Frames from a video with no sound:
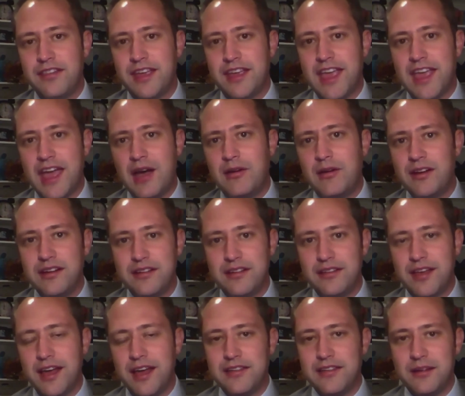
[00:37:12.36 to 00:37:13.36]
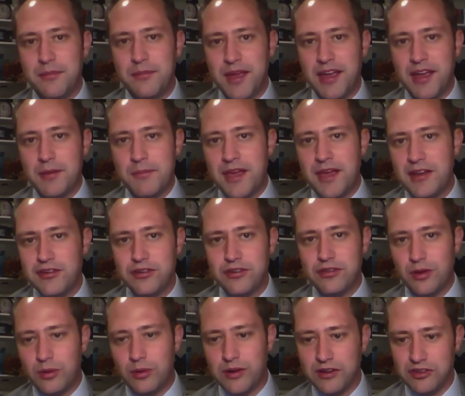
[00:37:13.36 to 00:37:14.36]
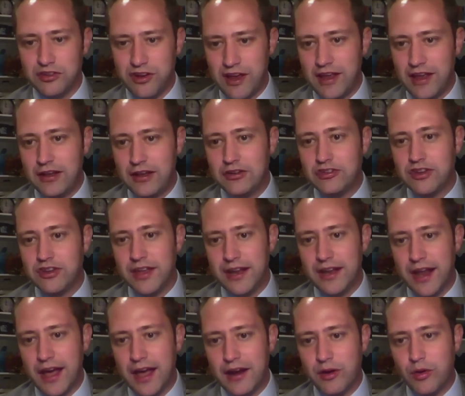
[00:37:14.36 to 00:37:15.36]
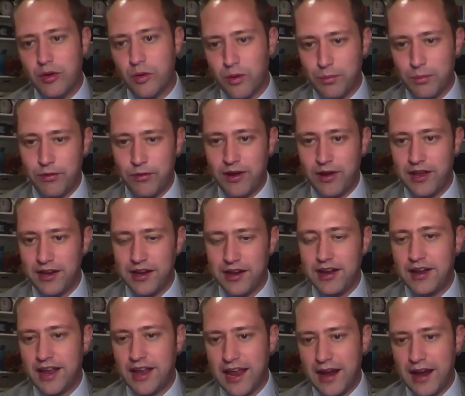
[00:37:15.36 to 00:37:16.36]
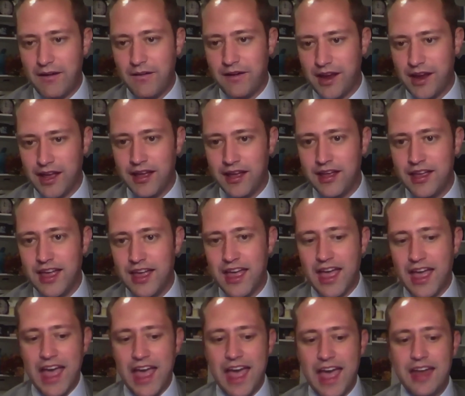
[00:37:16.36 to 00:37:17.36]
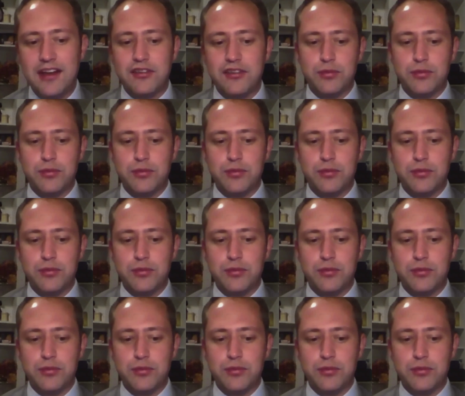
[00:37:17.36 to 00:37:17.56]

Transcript: the county decides to make a major zoning change in unincorporated area, and